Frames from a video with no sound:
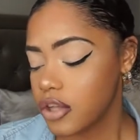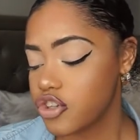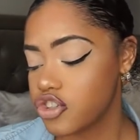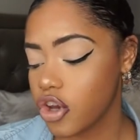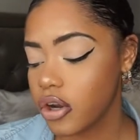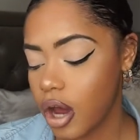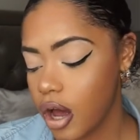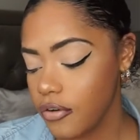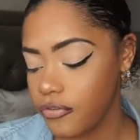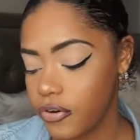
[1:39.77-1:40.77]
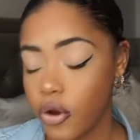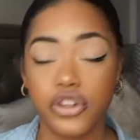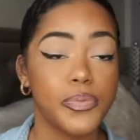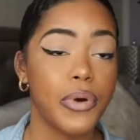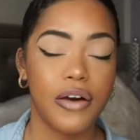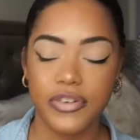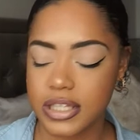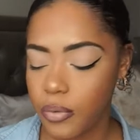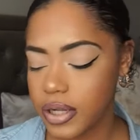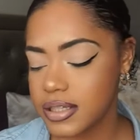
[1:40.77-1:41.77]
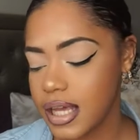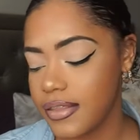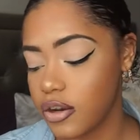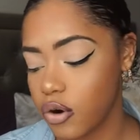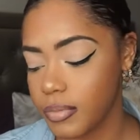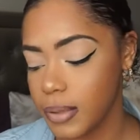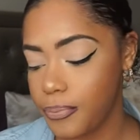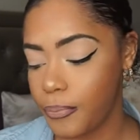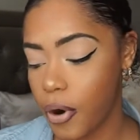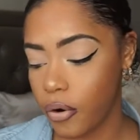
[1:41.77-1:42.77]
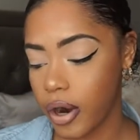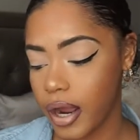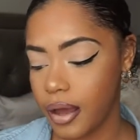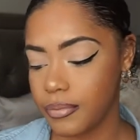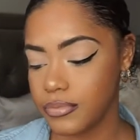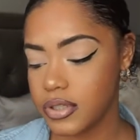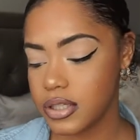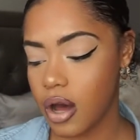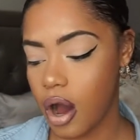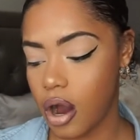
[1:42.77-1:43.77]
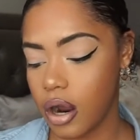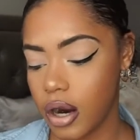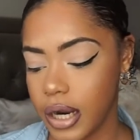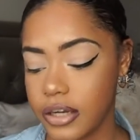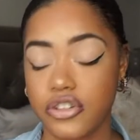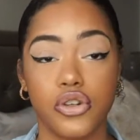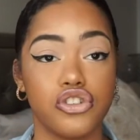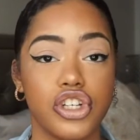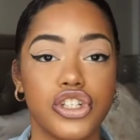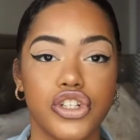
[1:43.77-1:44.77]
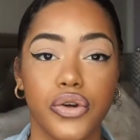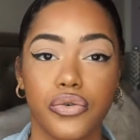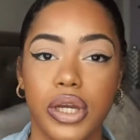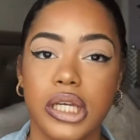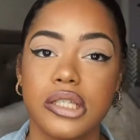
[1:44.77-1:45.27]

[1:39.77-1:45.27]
to start off, or to preface, I want to say that normally programs are an associate's degree,